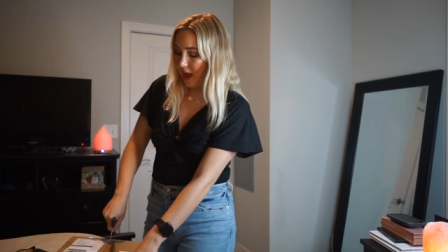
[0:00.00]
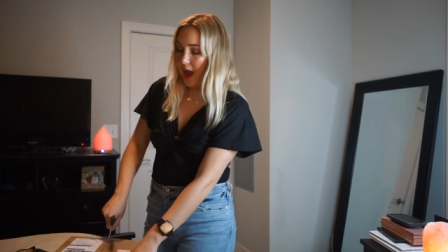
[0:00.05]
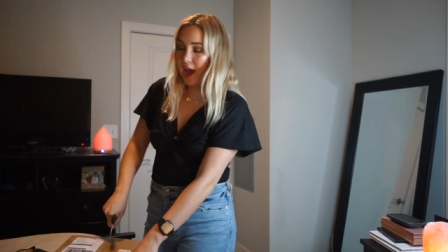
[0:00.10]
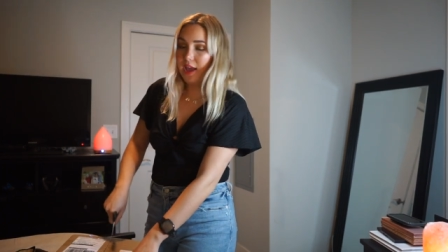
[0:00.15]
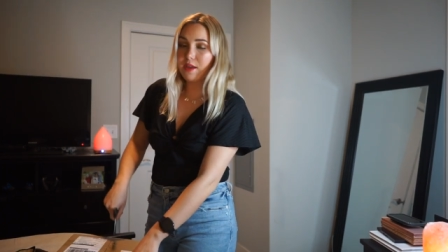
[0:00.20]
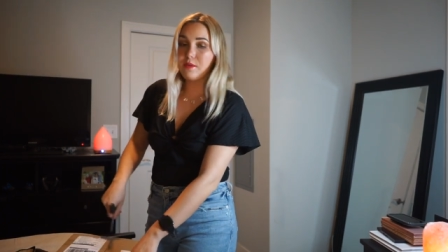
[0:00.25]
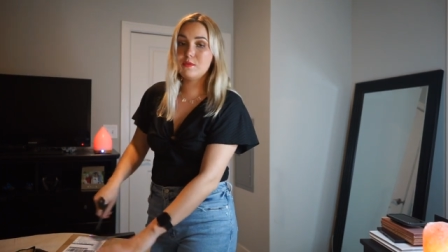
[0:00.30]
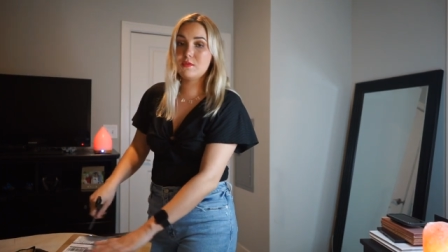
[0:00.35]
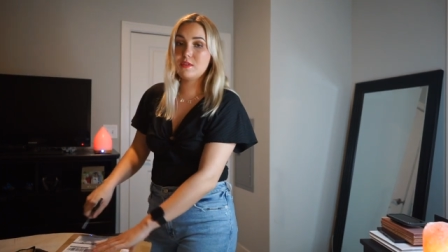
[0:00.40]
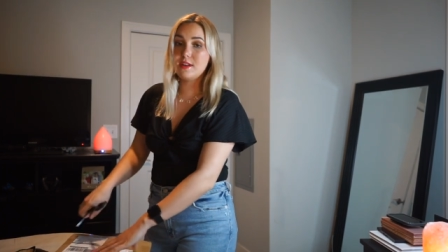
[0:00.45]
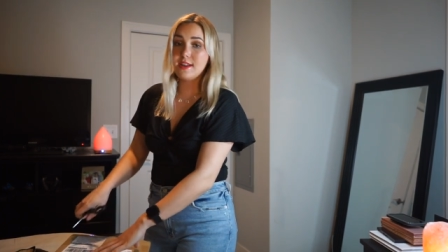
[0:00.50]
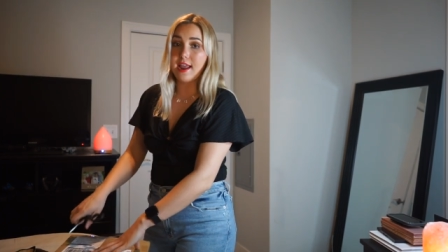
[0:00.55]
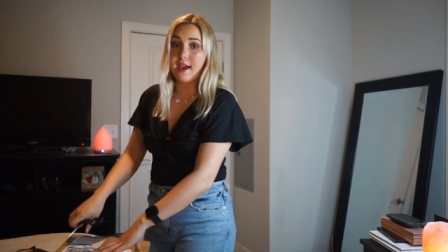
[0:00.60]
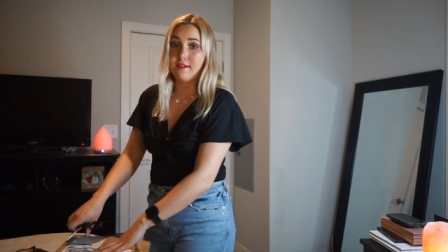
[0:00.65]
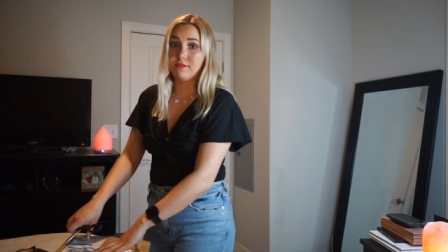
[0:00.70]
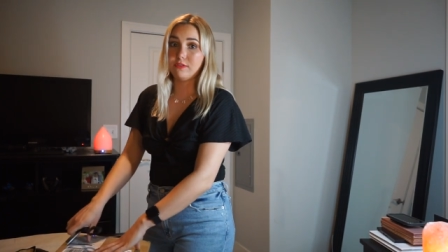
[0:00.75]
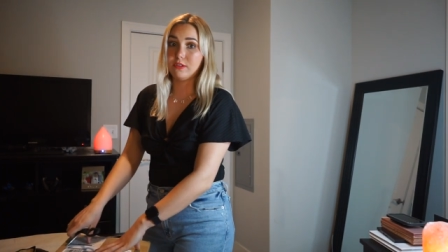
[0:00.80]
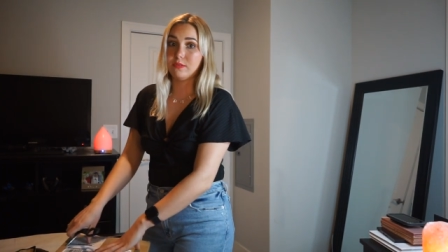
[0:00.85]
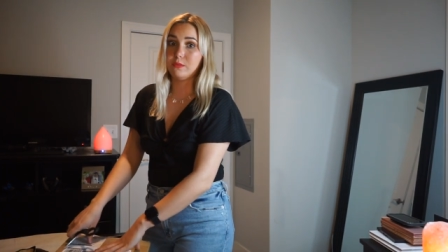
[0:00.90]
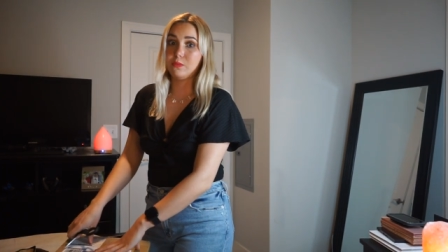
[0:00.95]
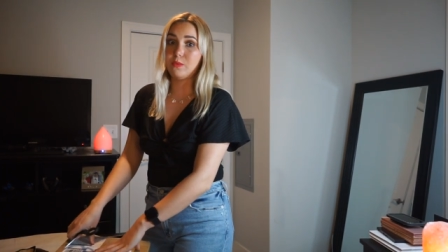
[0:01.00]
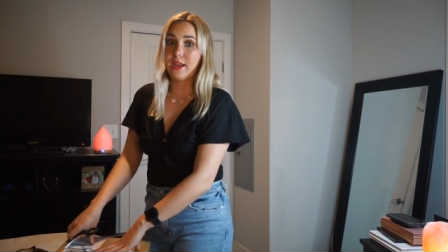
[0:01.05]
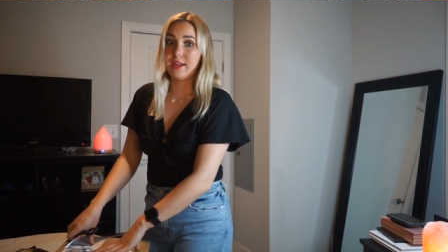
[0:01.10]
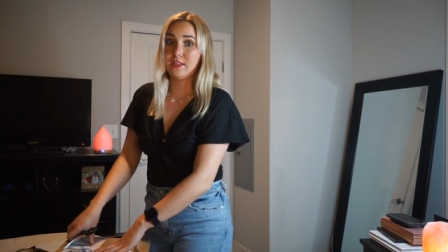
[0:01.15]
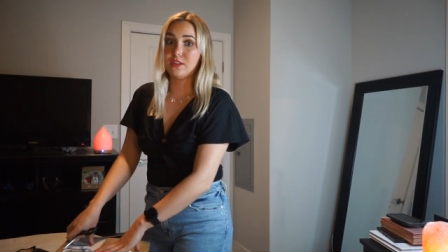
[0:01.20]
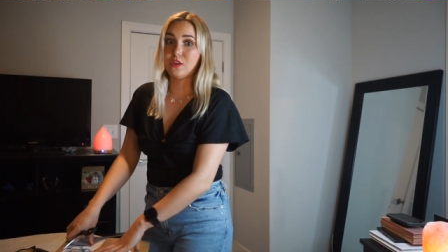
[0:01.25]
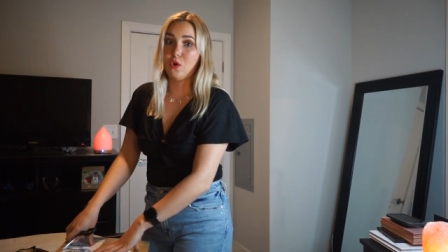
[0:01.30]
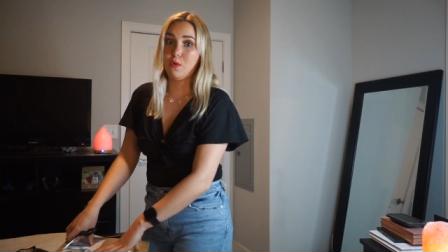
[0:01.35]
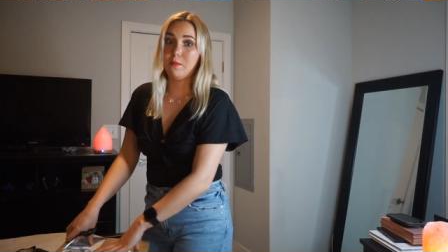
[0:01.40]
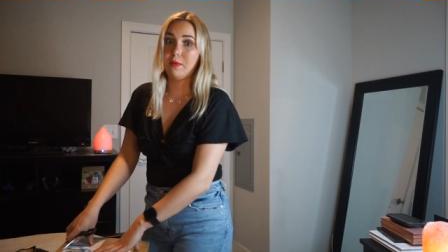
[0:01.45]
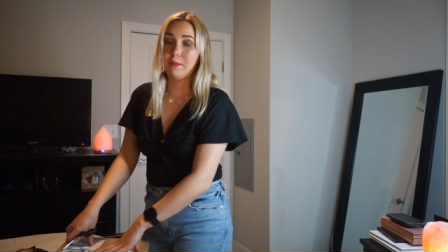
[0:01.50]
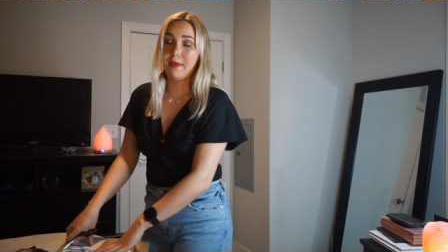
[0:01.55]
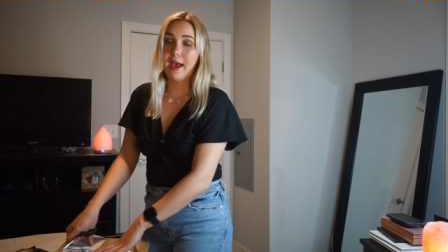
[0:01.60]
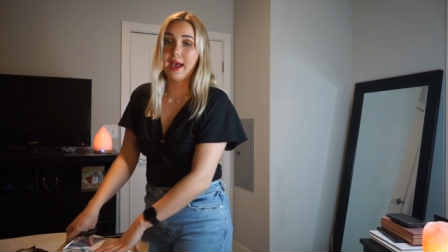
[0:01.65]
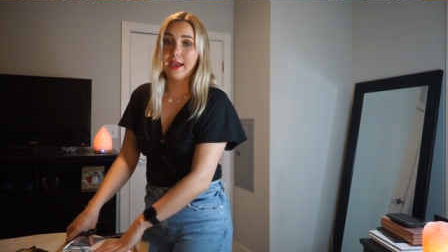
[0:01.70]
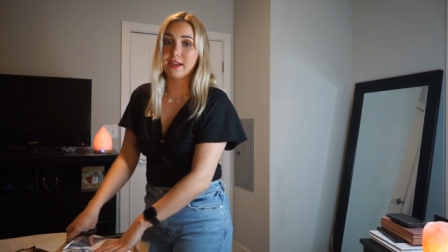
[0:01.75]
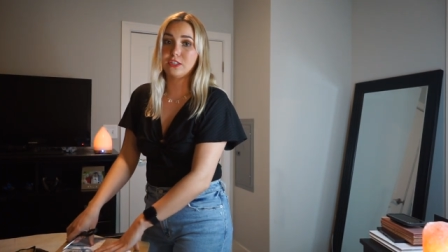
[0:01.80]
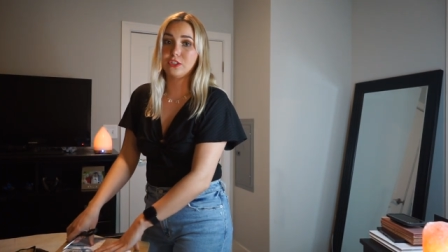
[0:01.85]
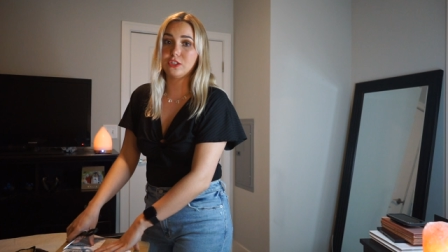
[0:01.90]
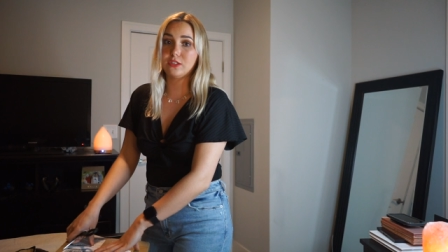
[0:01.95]
I never wait to open
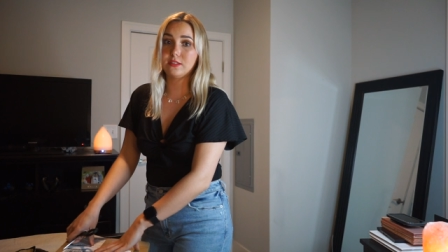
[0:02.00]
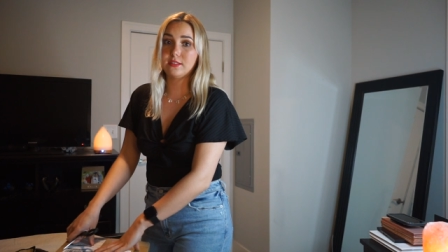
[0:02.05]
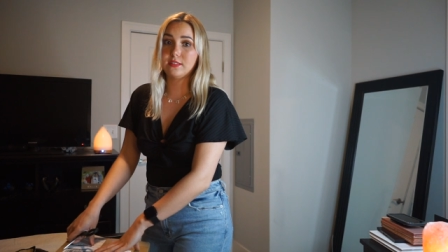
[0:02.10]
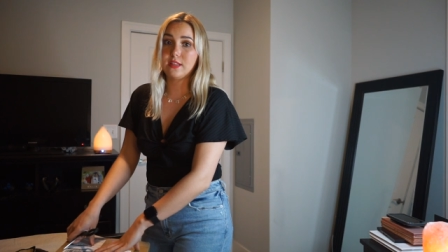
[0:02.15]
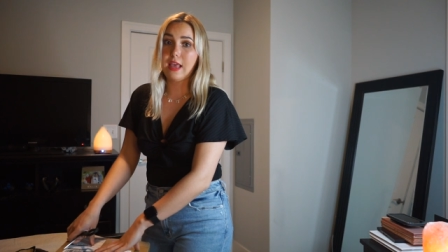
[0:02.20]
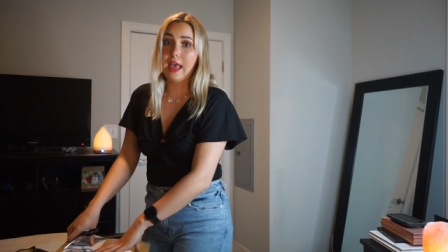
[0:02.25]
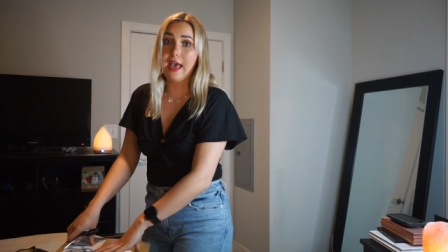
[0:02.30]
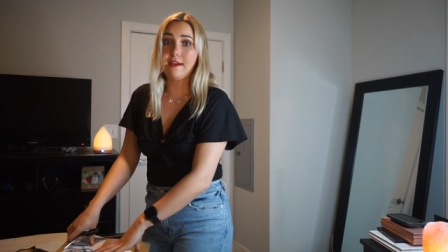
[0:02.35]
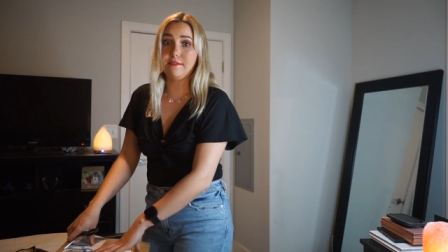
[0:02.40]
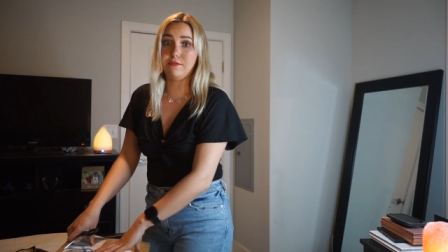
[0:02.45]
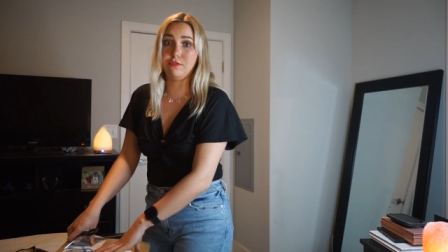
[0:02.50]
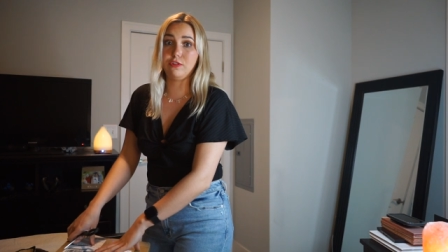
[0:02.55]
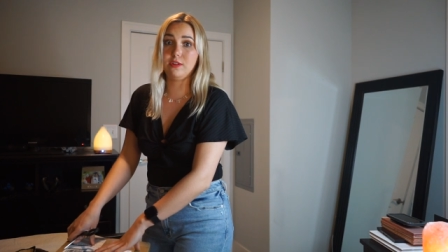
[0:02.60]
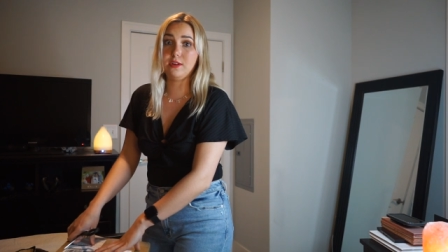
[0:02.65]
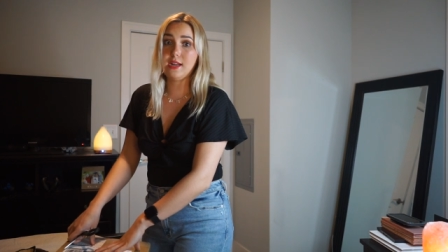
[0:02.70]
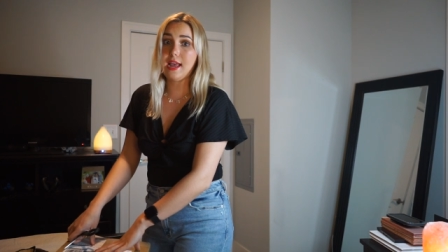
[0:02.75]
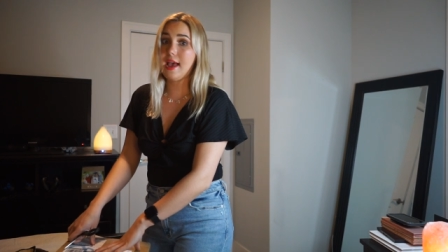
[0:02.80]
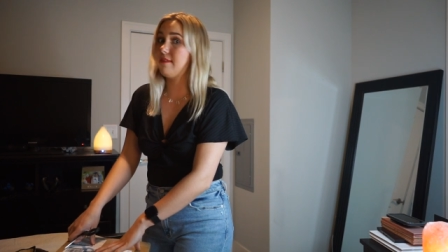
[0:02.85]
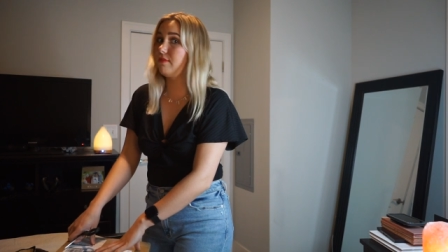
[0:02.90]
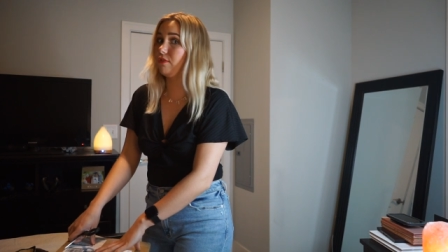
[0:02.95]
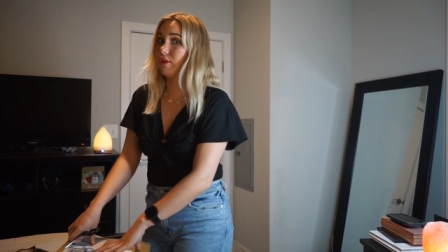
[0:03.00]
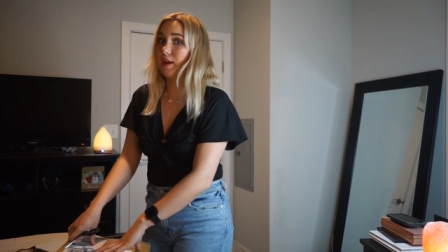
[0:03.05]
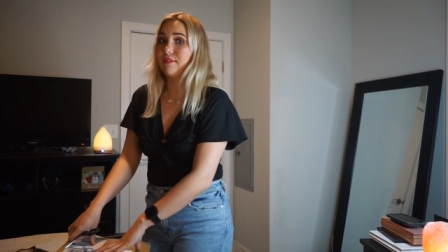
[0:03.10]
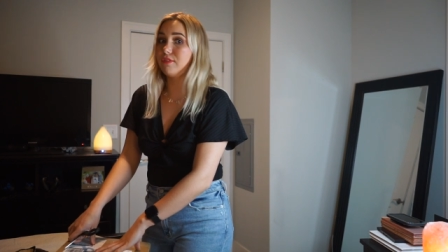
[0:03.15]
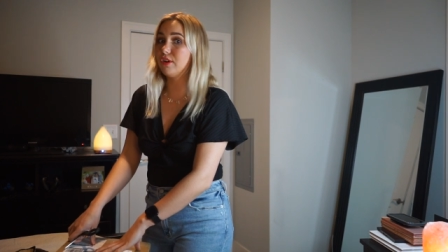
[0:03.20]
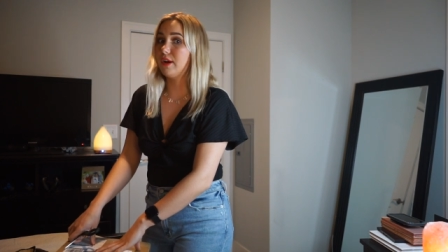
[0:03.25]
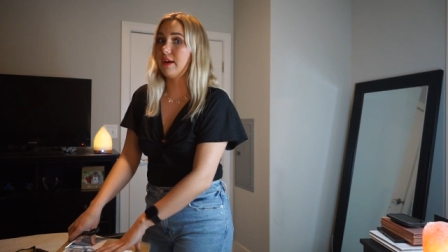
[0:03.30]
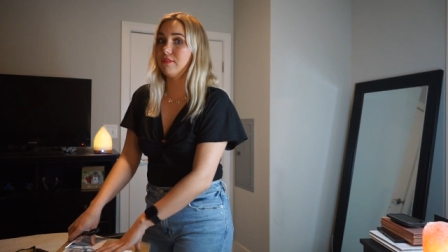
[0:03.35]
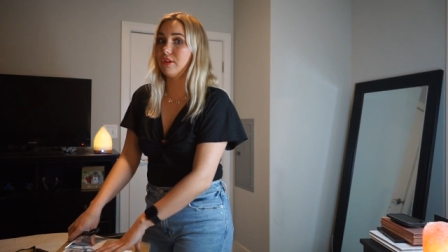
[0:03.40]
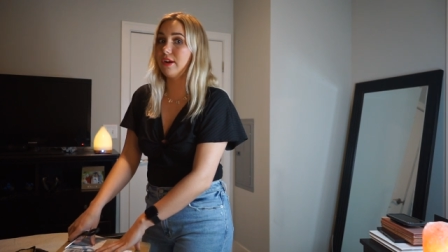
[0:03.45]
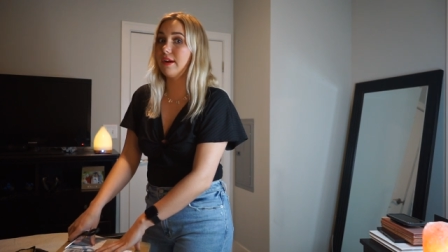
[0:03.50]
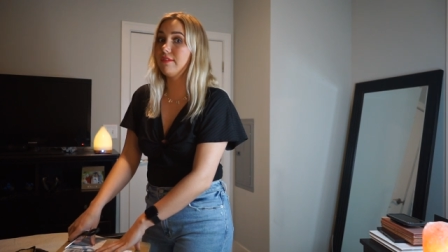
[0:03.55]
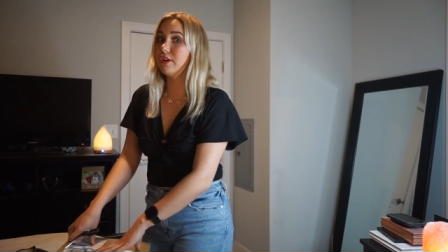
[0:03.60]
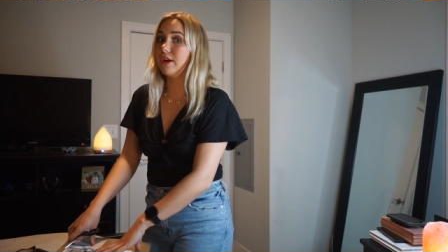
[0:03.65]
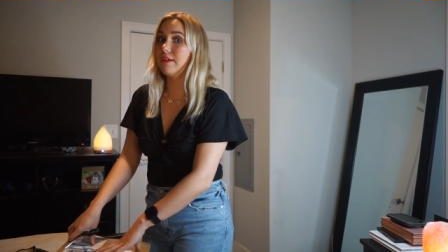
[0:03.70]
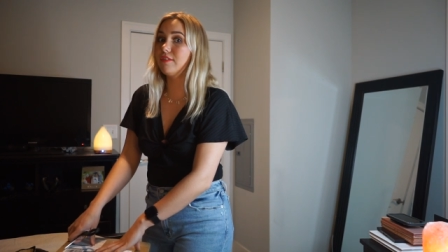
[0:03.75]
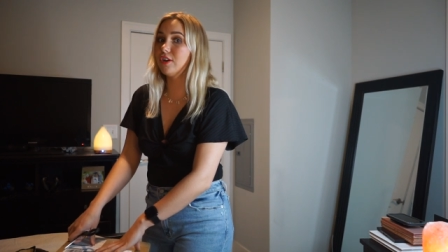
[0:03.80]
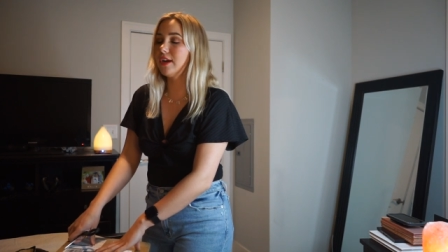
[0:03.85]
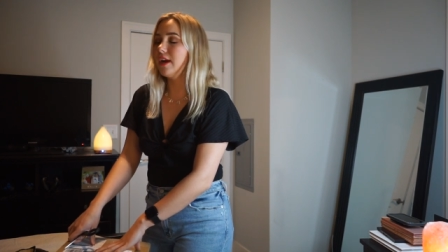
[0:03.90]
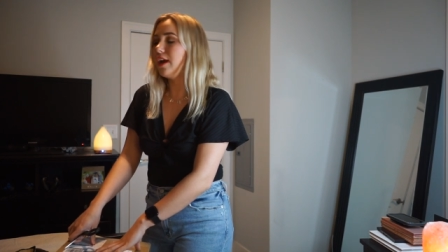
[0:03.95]
packages ever, ever, ever, ever, ever,
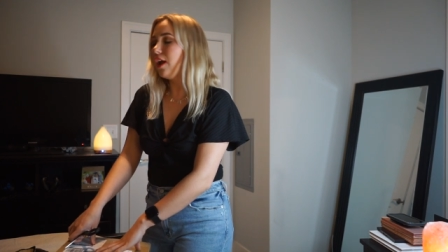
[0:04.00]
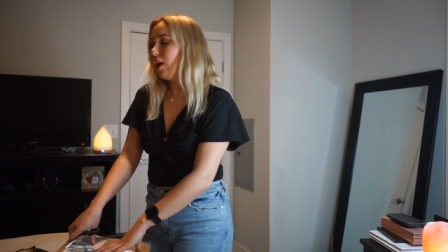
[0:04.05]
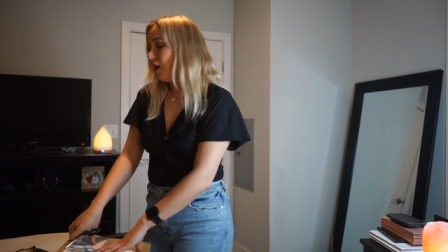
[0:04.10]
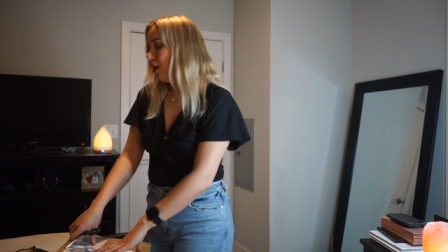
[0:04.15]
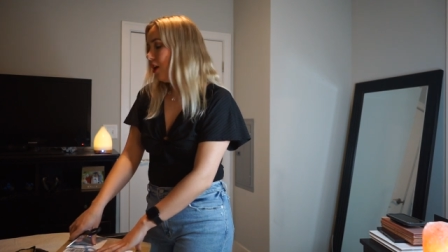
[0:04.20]
ever.